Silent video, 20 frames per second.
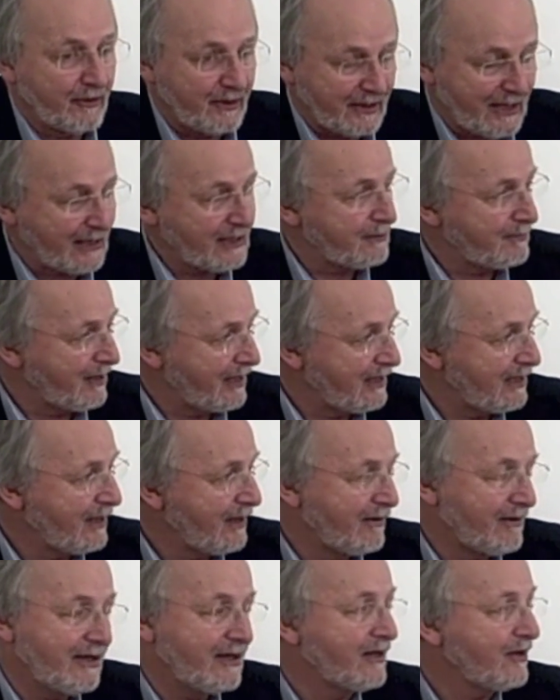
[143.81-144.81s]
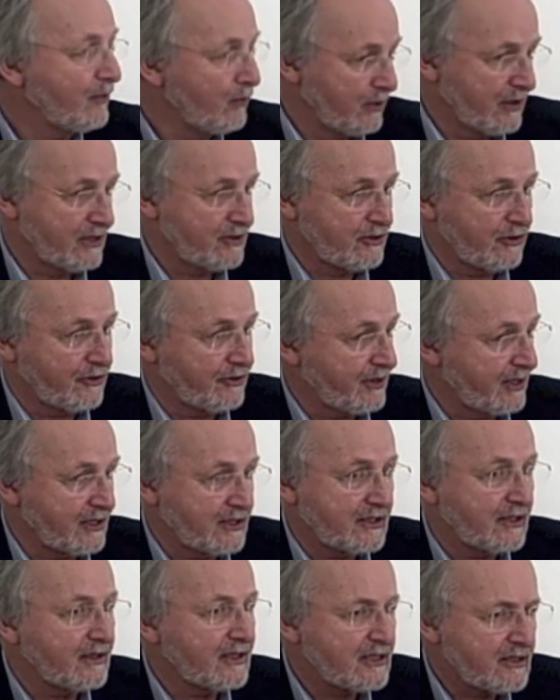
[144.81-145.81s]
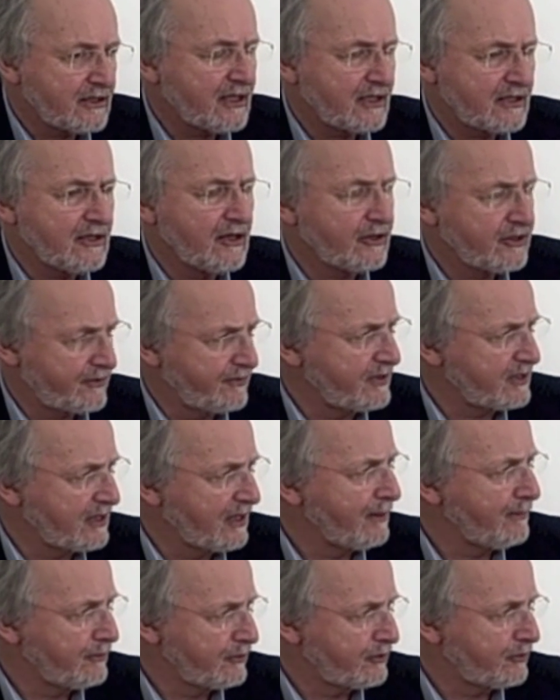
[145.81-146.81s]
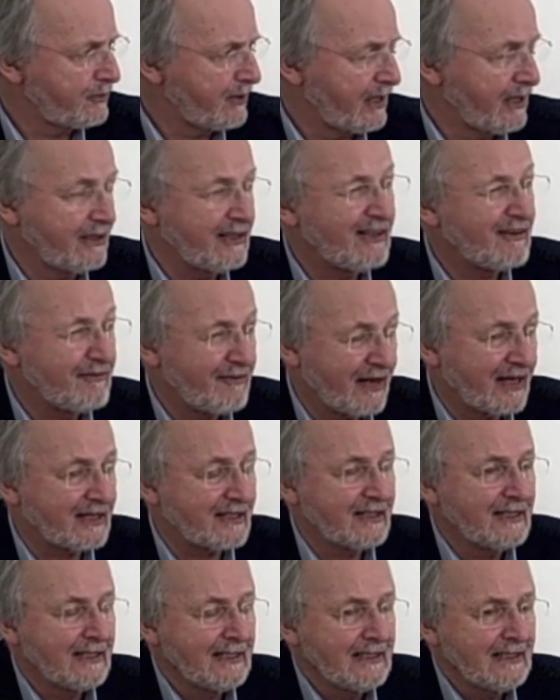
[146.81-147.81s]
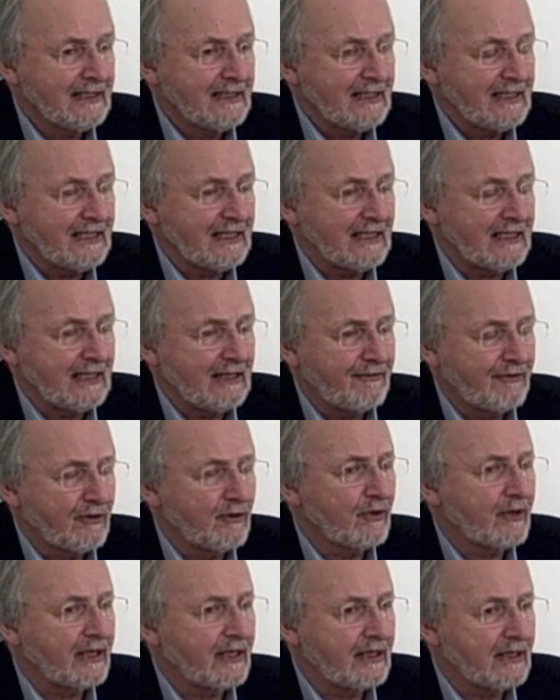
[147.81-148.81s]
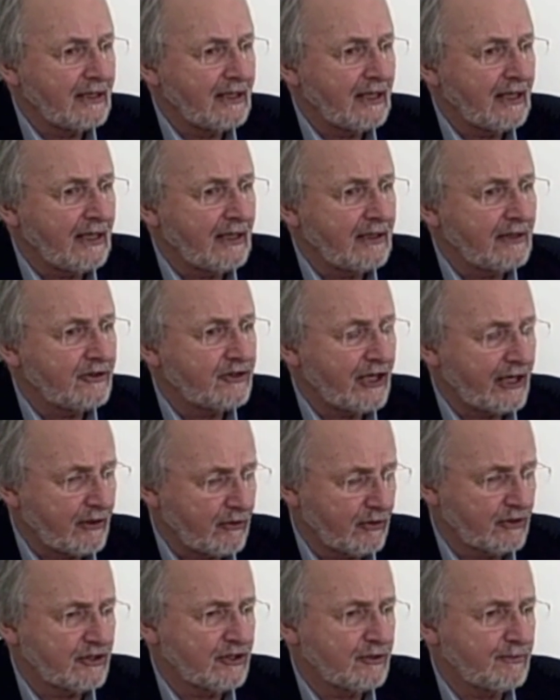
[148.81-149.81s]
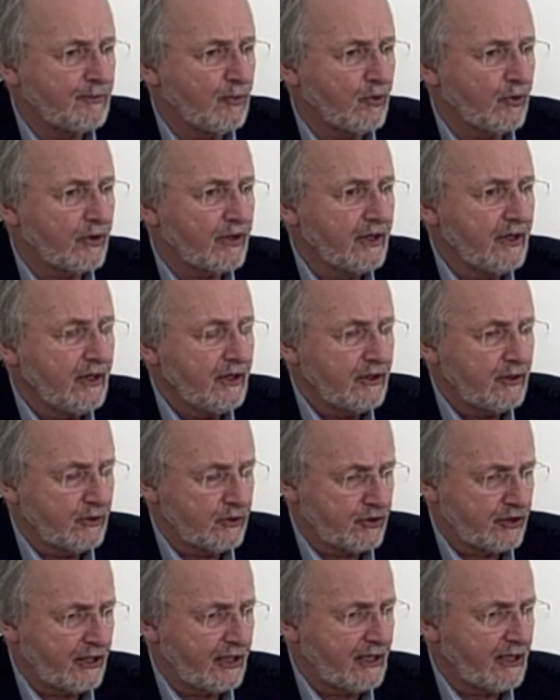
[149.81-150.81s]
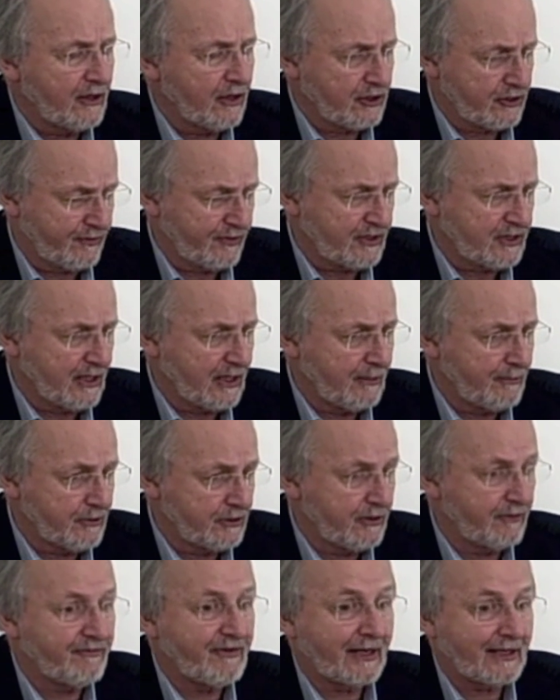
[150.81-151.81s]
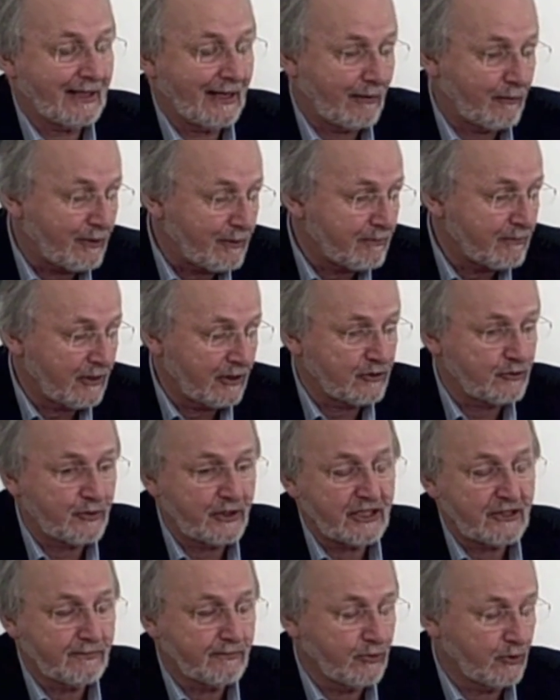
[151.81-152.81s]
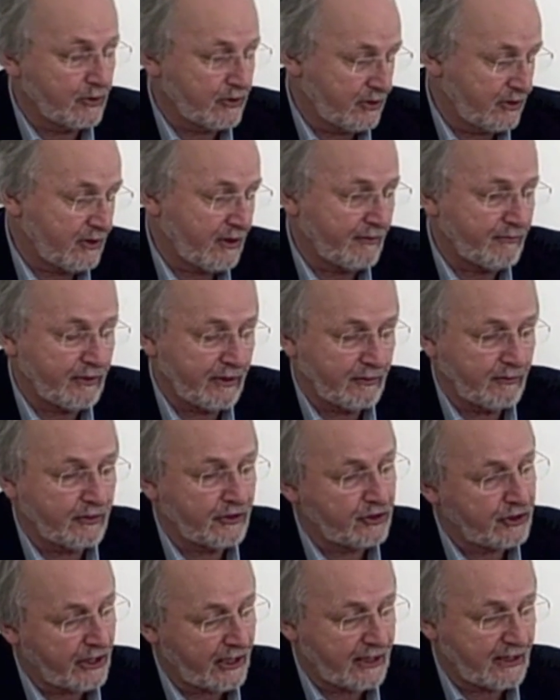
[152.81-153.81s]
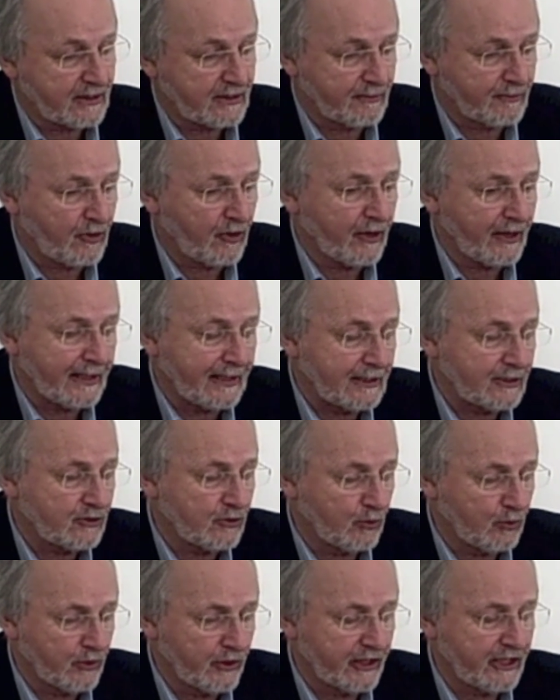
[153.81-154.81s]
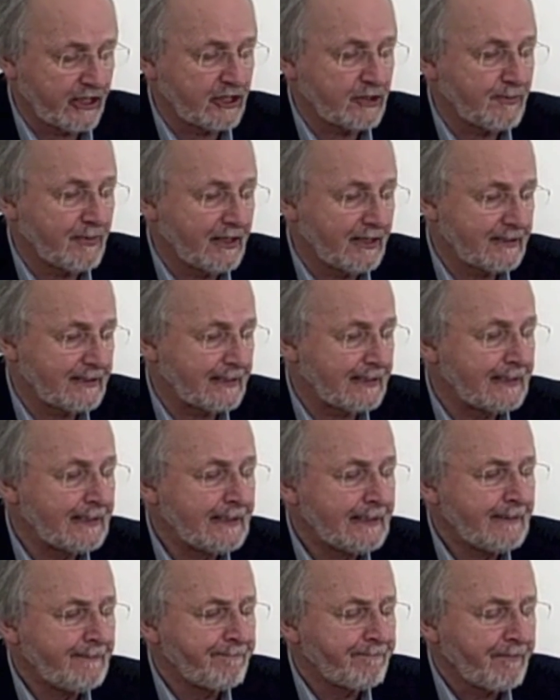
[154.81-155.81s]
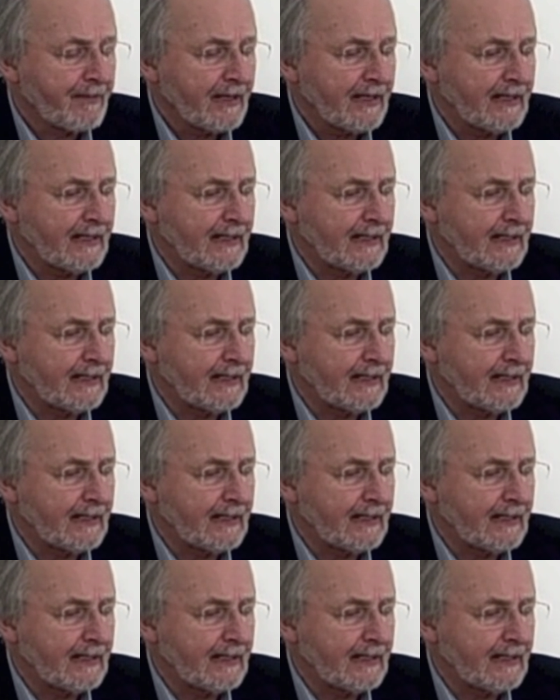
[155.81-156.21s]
familiar in that domain area, all those sort of things. So there's lots of examples around, and in fact, if you look in Jay Cross's book, you'll see lots of examples. And in fact, our most recent book that I've written with Jay and some colleagues, called Working Smarter,